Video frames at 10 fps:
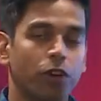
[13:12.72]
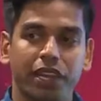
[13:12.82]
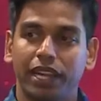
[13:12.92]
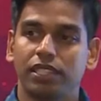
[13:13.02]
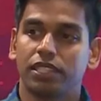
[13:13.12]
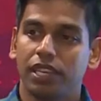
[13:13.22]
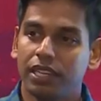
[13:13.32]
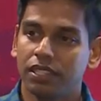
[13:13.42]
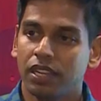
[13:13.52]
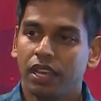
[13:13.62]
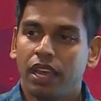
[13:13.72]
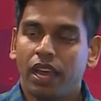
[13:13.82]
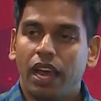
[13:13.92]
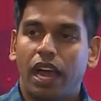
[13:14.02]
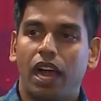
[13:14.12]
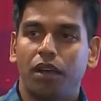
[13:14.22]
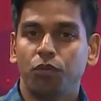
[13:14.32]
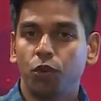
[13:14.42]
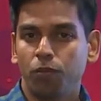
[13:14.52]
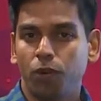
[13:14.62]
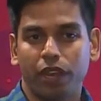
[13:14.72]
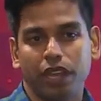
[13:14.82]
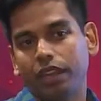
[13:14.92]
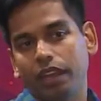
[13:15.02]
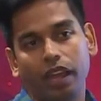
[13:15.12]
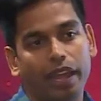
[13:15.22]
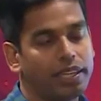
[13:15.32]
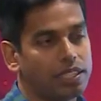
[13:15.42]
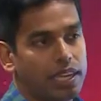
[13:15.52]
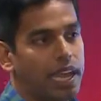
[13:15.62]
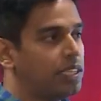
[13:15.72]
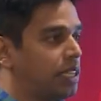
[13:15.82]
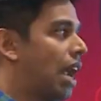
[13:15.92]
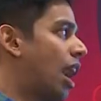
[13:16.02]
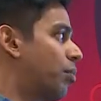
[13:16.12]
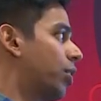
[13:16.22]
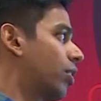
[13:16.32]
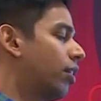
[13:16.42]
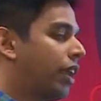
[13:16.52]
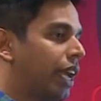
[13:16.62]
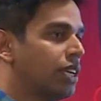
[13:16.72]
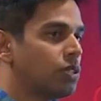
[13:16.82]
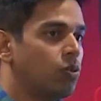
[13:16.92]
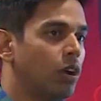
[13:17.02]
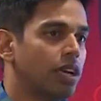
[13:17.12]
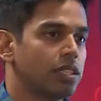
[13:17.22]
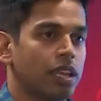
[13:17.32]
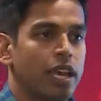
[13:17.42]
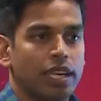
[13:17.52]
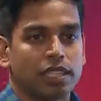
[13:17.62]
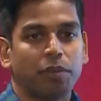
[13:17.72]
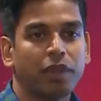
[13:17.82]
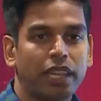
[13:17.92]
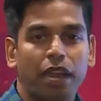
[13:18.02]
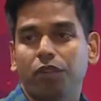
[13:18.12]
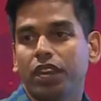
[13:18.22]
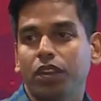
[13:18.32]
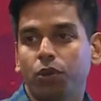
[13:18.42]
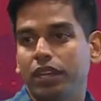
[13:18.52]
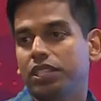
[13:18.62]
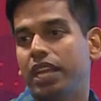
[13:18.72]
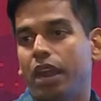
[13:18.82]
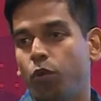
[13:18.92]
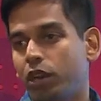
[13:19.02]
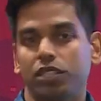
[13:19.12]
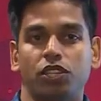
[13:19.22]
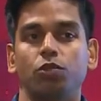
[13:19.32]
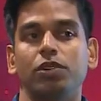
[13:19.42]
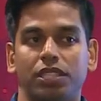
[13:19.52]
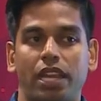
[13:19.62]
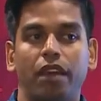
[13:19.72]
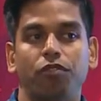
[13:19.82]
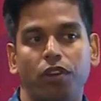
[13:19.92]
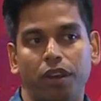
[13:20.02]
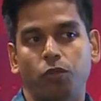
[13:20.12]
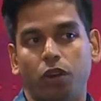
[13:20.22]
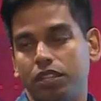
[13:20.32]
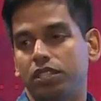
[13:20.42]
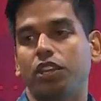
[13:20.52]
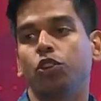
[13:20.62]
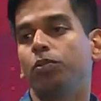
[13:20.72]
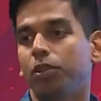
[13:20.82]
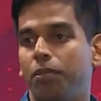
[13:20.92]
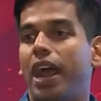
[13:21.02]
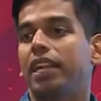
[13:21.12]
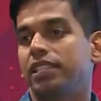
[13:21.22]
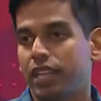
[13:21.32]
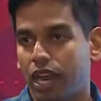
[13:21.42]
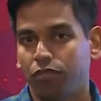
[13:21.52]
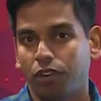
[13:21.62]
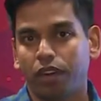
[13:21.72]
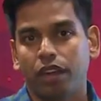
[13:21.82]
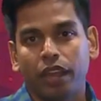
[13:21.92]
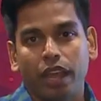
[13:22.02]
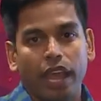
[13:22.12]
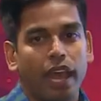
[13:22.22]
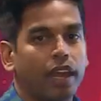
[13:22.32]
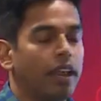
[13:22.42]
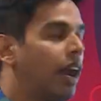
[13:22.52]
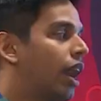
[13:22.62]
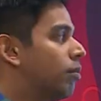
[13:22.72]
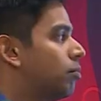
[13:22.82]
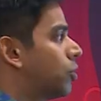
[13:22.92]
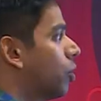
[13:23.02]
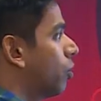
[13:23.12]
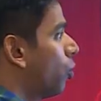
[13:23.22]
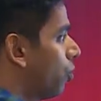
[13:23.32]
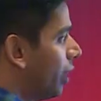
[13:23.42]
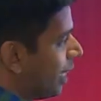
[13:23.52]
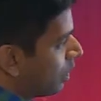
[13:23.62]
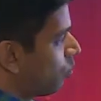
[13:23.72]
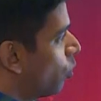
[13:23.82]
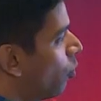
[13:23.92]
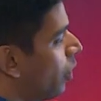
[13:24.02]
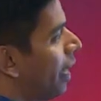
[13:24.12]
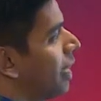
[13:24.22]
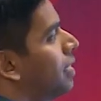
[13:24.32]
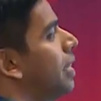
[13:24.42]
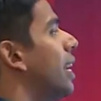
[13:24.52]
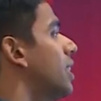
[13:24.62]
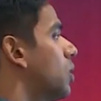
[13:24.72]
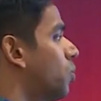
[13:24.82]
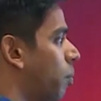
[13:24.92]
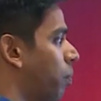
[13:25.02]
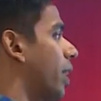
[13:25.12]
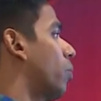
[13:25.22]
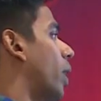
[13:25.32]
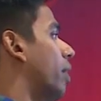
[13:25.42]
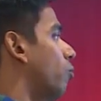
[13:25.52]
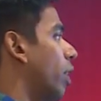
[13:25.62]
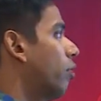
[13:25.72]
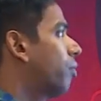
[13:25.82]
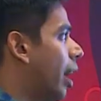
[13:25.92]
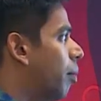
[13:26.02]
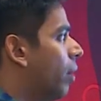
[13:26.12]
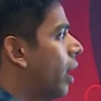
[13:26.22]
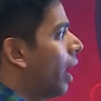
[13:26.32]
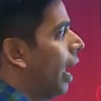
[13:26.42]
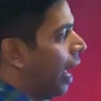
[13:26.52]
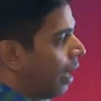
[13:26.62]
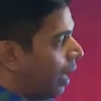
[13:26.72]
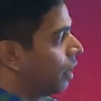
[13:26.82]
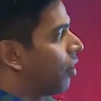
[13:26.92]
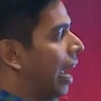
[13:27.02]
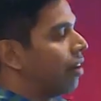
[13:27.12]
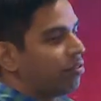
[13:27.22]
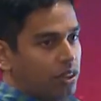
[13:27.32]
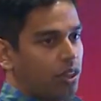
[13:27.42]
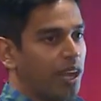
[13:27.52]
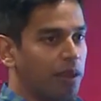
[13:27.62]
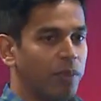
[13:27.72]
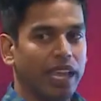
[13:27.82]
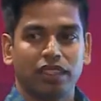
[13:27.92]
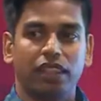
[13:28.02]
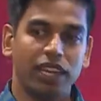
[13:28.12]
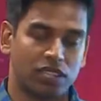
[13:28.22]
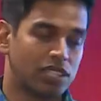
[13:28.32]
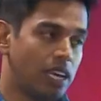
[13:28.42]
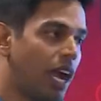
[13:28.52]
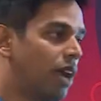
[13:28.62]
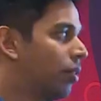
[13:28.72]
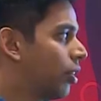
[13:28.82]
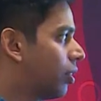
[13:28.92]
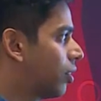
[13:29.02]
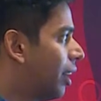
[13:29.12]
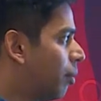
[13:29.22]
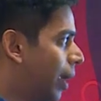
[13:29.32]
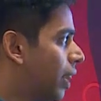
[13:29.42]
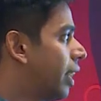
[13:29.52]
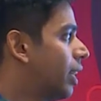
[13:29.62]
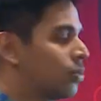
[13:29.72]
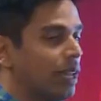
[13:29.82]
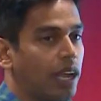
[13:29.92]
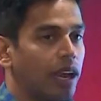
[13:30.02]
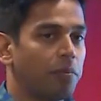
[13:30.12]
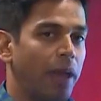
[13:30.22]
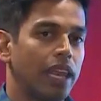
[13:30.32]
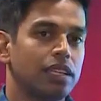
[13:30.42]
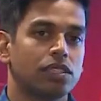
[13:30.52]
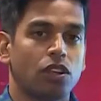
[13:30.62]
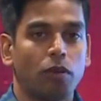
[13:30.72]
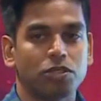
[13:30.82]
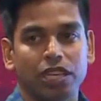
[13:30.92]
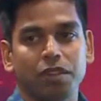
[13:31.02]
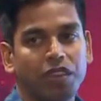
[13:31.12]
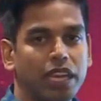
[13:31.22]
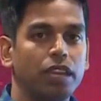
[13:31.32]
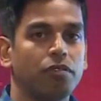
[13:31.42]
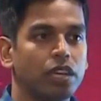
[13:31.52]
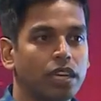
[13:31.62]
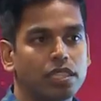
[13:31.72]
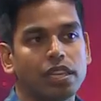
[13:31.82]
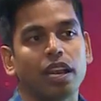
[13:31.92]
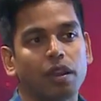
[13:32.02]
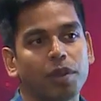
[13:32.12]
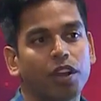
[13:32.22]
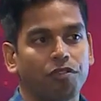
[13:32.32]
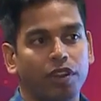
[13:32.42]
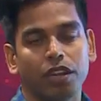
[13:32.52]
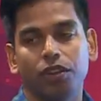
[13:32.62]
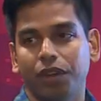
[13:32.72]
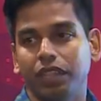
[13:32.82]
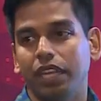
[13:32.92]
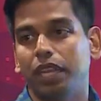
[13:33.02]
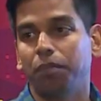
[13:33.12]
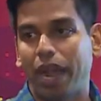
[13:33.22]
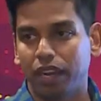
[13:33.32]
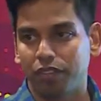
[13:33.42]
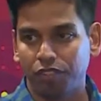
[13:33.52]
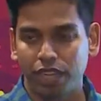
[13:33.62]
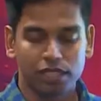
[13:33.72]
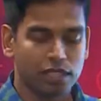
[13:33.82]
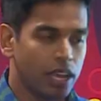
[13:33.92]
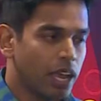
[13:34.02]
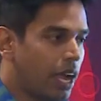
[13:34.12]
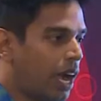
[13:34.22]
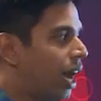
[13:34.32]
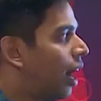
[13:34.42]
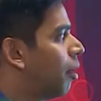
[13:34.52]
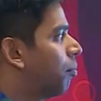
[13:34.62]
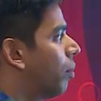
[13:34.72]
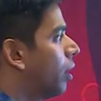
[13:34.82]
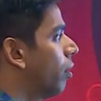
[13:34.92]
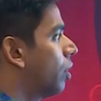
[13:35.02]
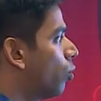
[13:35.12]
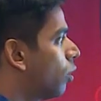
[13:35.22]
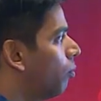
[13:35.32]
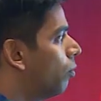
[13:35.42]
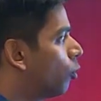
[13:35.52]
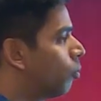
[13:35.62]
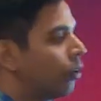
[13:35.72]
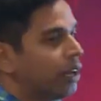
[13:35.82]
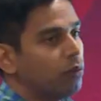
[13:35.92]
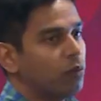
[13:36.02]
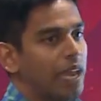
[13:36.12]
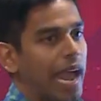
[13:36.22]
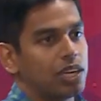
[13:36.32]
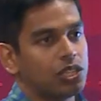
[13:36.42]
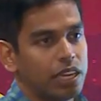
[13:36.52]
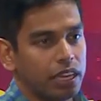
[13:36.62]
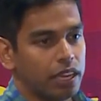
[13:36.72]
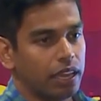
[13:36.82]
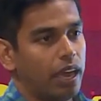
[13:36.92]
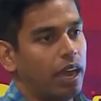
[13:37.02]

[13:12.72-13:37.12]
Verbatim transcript: boarding exercise. Mood boarding exercise in our particular case was something that we did to understand what does Qubole stand for and what does the Qubole brand stand for. And so through these mood boarding exercises, we picked one of them and derived three main things. Now the three main things were the color palettes. Obviously, we did a little bit of it during the pilot phase, but through the mood boarding, we actually